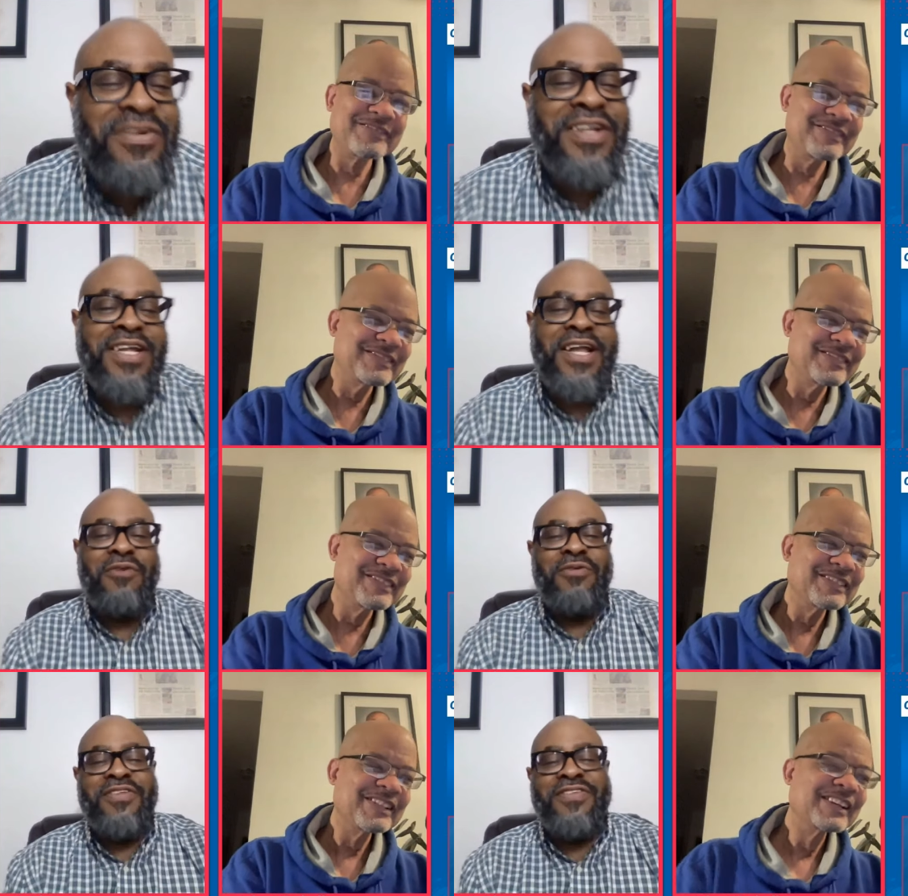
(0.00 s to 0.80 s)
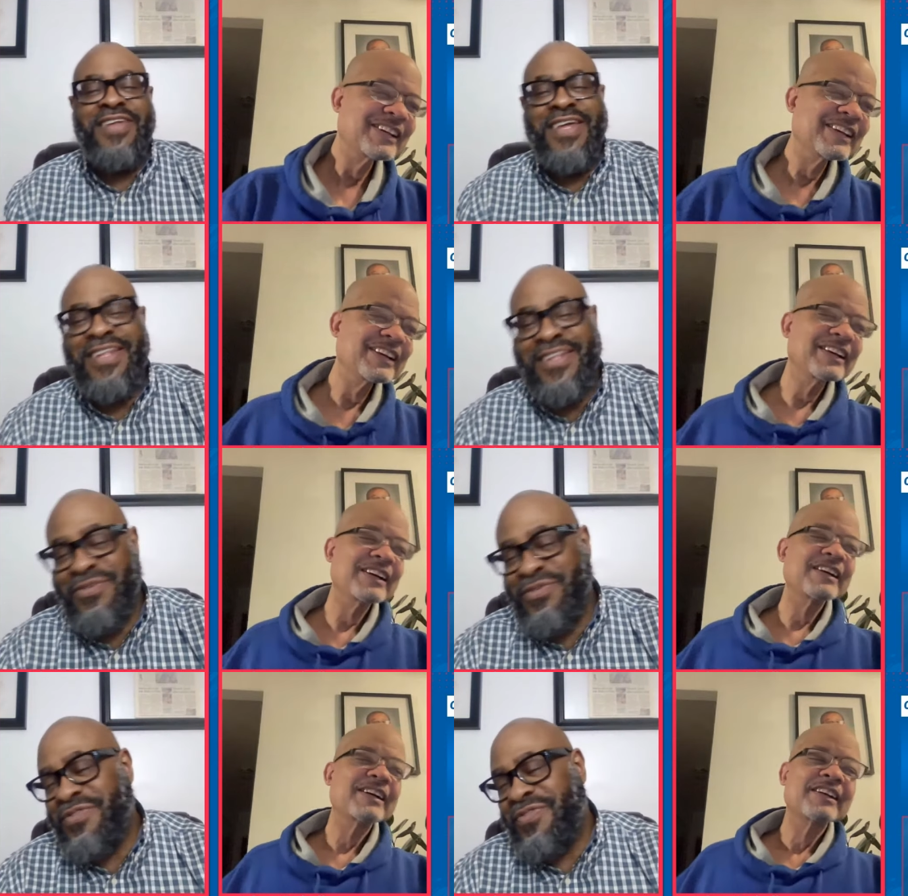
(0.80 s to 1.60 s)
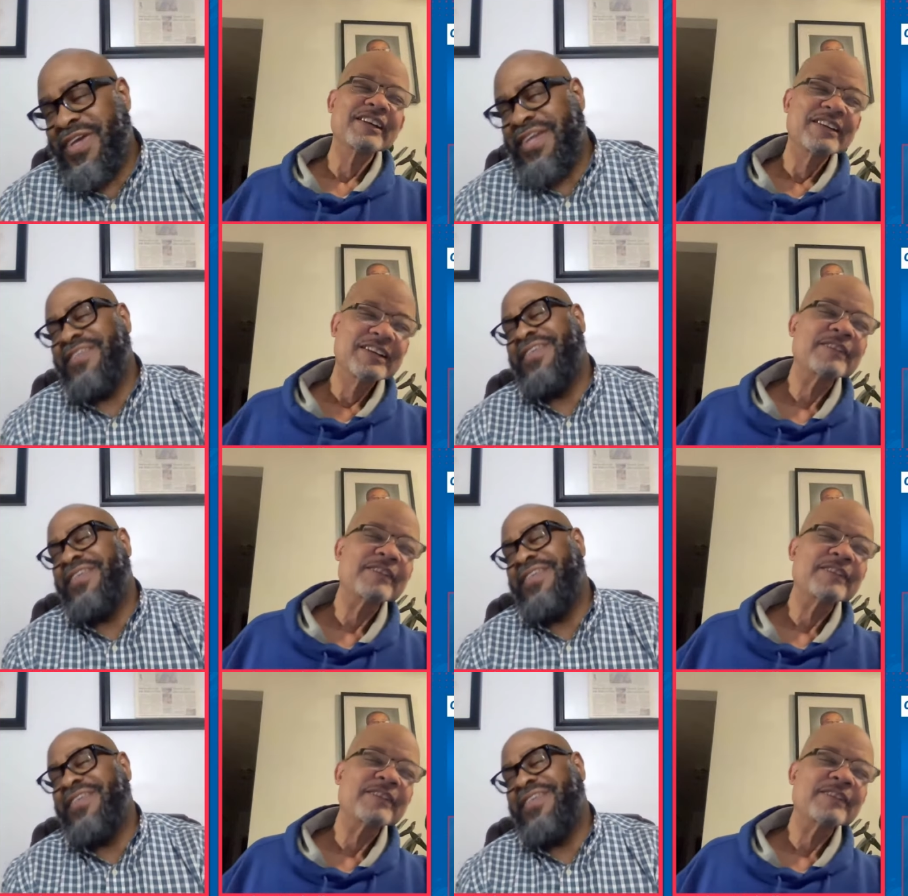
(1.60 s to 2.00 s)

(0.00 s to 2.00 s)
Speaker 1: did. I always said it to his face.